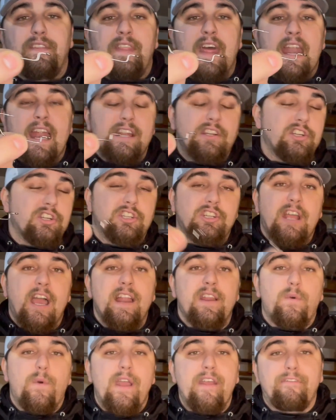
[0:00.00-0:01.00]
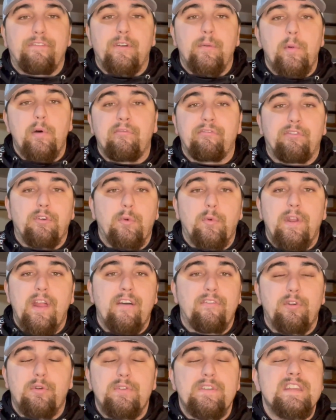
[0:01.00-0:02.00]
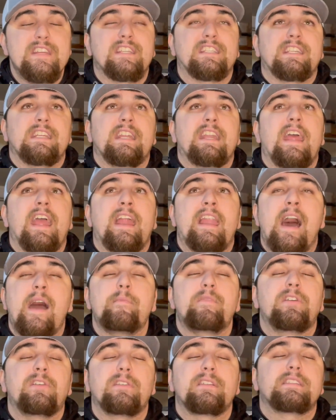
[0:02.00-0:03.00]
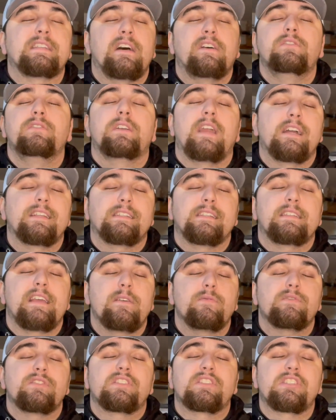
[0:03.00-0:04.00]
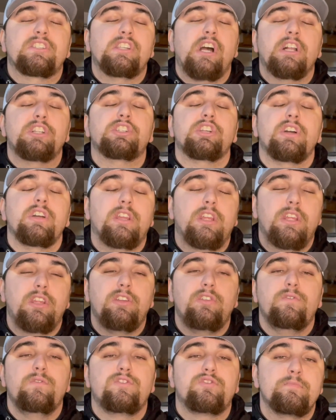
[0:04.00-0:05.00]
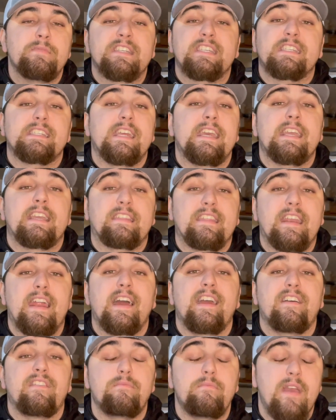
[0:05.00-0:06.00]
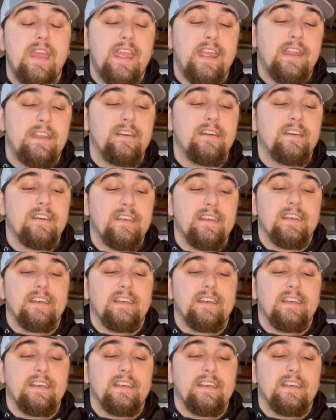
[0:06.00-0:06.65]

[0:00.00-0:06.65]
that I just shied away from them for whatever reason. And I'm here to tell you guys that that was such a huge mistake that I have made.